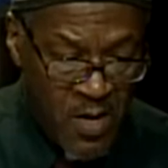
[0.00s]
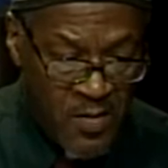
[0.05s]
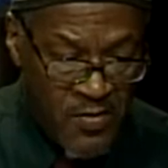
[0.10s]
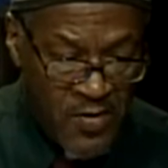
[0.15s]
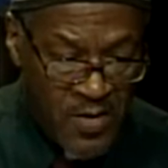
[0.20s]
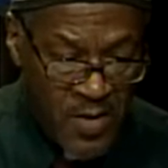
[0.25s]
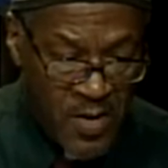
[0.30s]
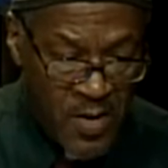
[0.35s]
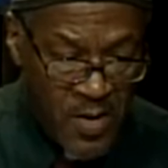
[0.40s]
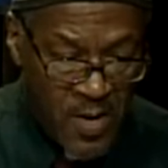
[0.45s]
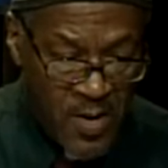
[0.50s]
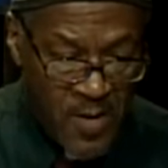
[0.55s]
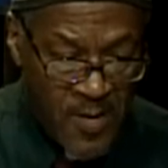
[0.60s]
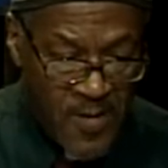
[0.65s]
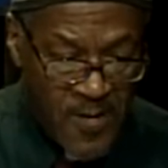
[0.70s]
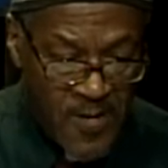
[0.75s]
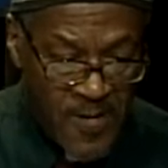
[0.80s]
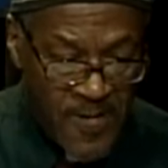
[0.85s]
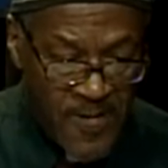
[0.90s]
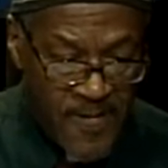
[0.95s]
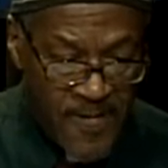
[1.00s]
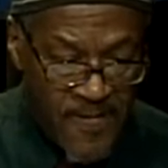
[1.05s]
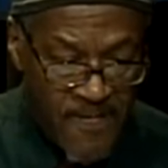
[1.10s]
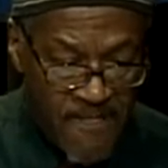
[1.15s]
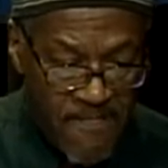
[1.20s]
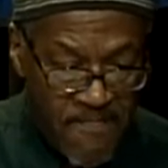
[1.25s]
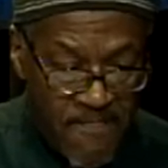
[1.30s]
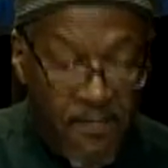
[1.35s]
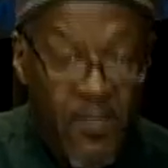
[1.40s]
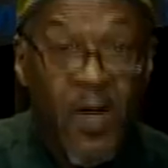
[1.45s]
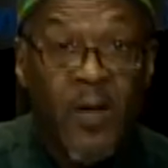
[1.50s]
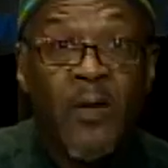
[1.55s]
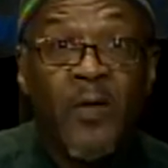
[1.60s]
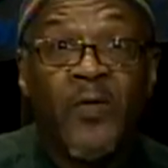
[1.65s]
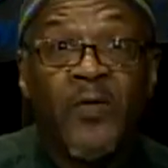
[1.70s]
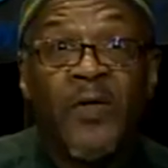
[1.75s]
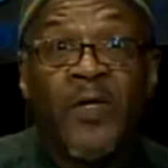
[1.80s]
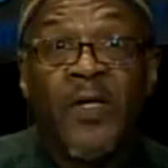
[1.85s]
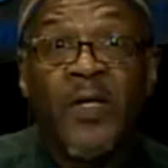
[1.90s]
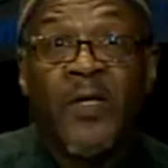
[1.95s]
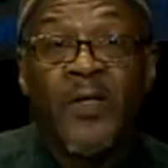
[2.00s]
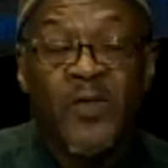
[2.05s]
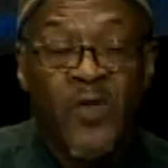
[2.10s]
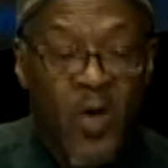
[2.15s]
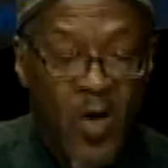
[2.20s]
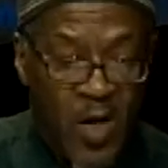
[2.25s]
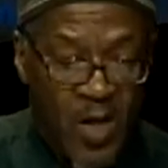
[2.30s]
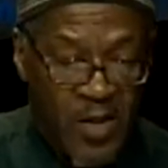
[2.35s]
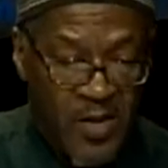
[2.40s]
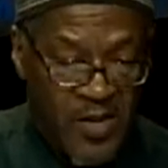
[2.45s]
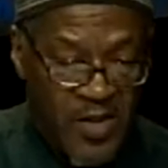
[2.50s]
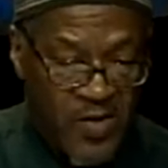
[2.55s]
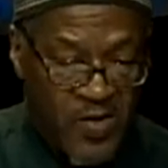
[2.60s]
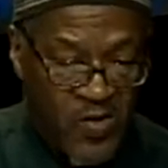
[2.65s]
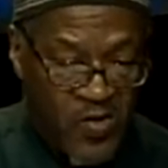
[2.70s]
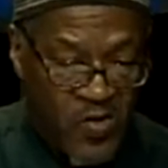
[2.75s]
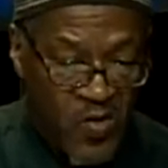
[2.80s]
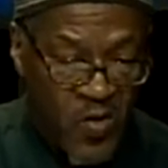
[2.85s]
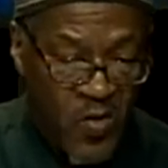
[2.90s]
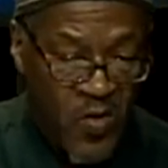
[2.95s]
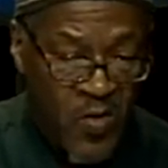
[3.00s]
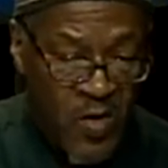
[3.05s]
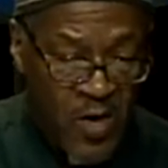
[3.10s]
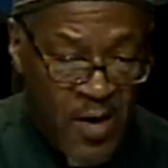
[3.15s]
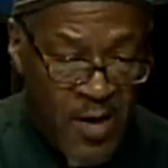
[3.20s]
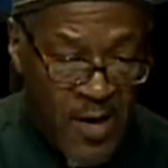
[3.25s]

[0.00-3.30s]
the Martin Luther King's holiday, so